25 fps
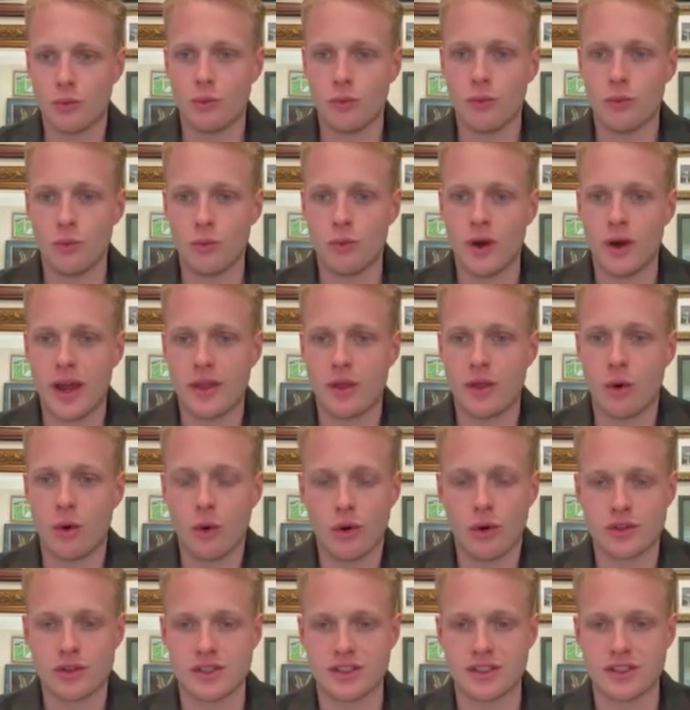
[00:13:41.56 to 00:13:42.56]
where the
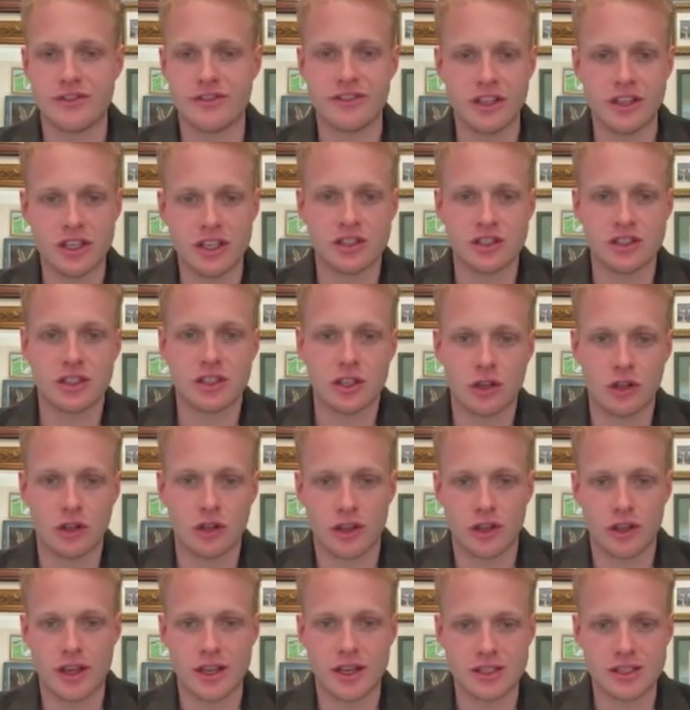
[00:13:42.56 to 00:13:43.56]
horse has finished in a
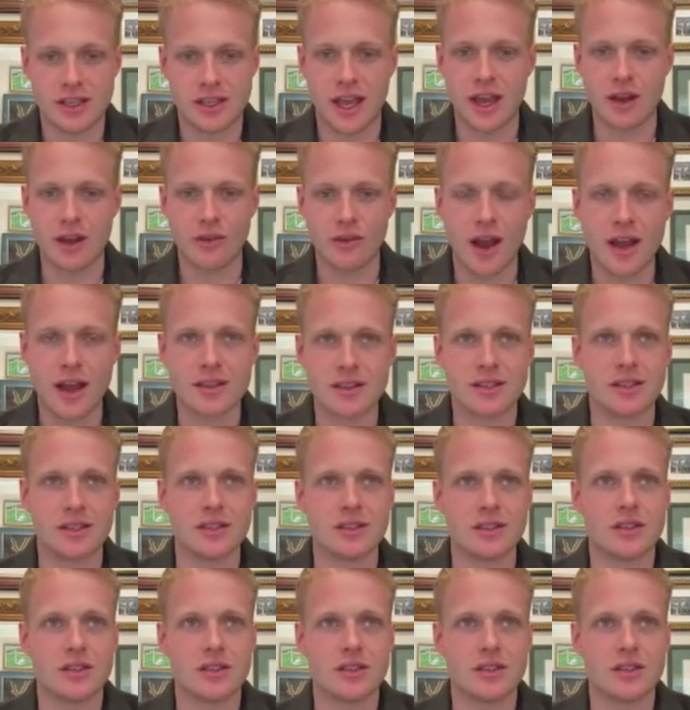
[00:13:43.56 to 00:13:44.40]
lot of these key races.